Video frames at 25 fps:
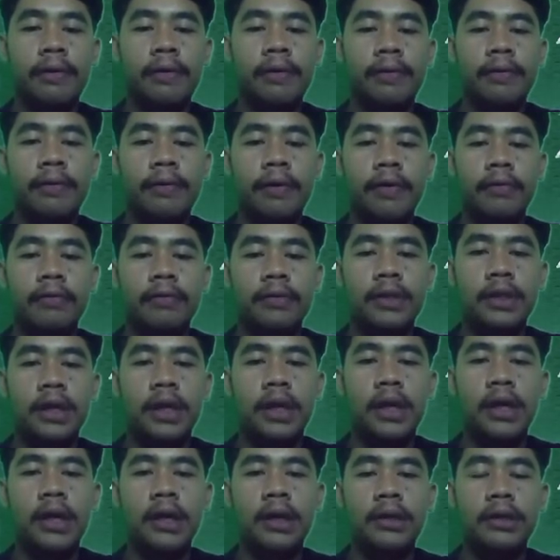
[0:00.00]
From
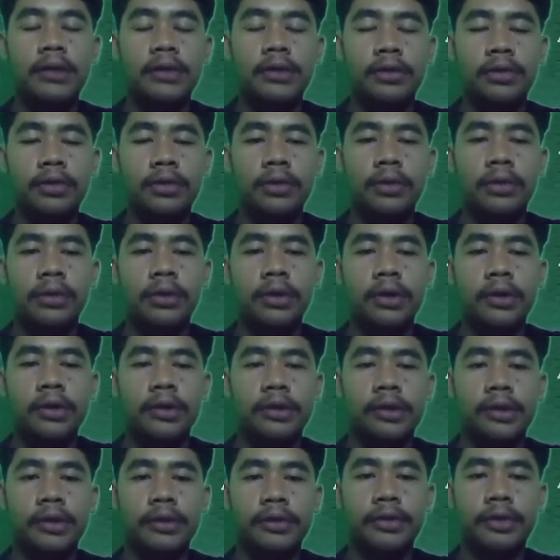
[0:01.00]
the
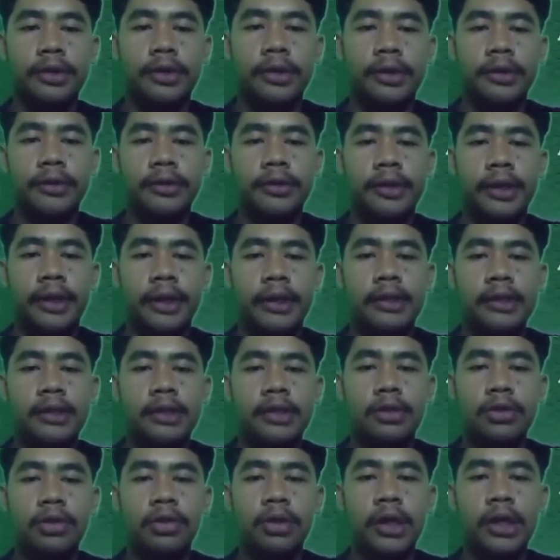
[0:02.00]
36
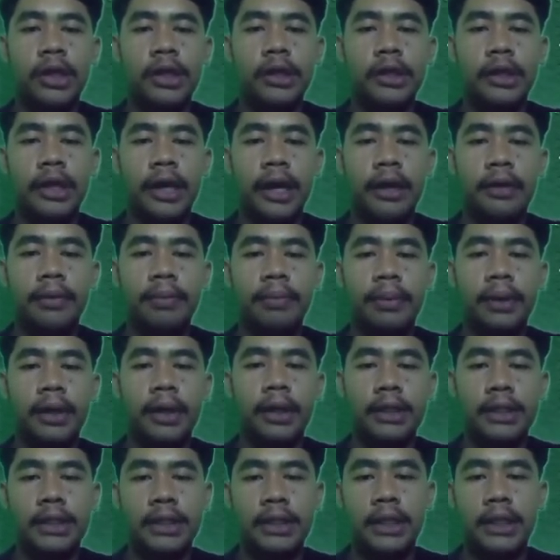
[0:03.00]
students can
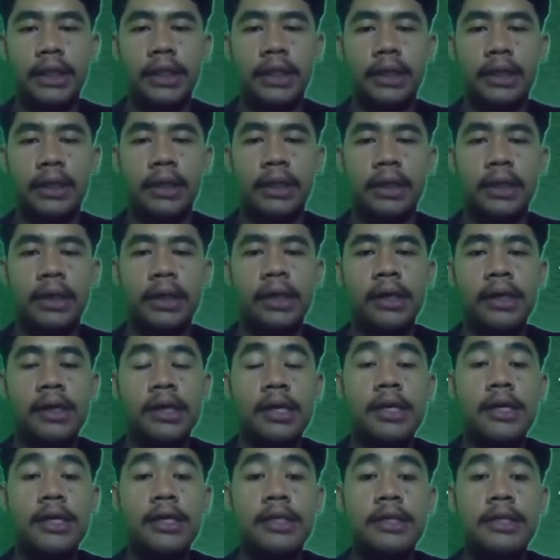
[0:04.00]
be seen
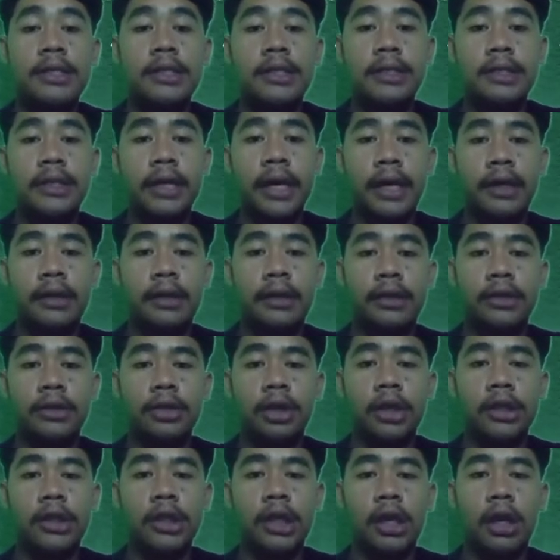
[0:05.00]
that the
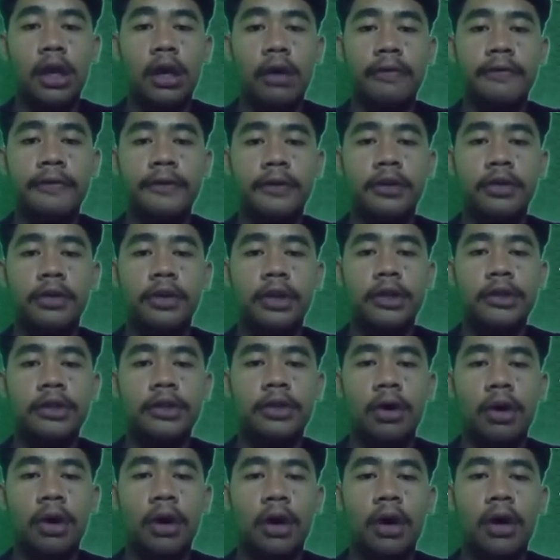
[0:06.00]
total of student
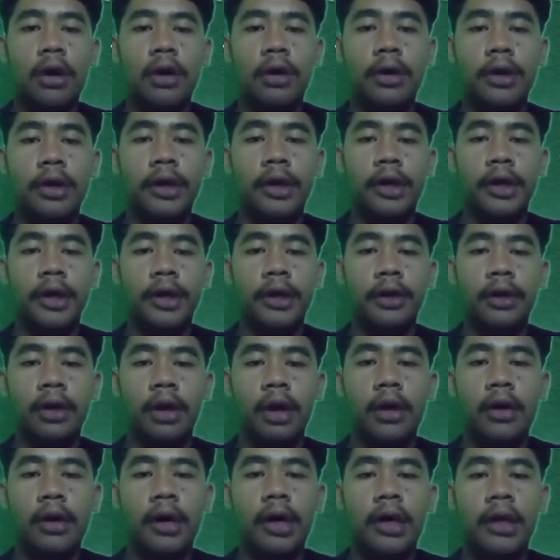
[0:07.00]
score in
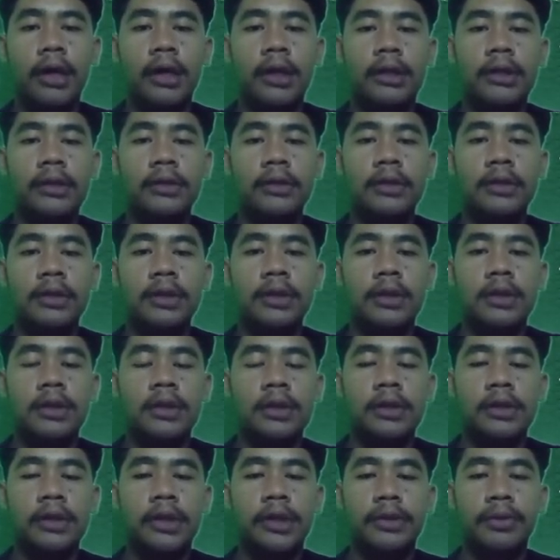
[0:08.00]
oral
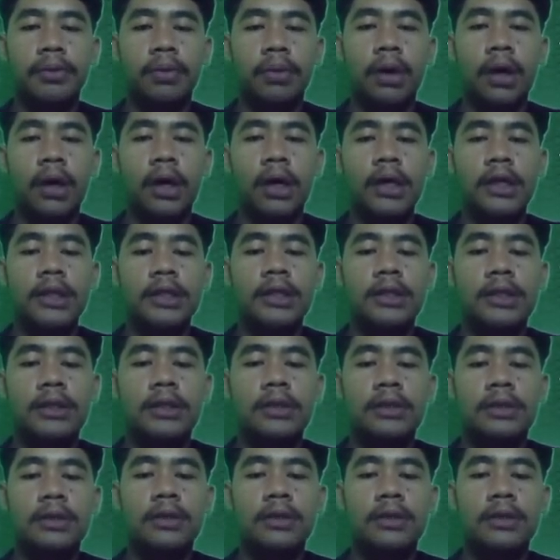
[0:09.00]
test was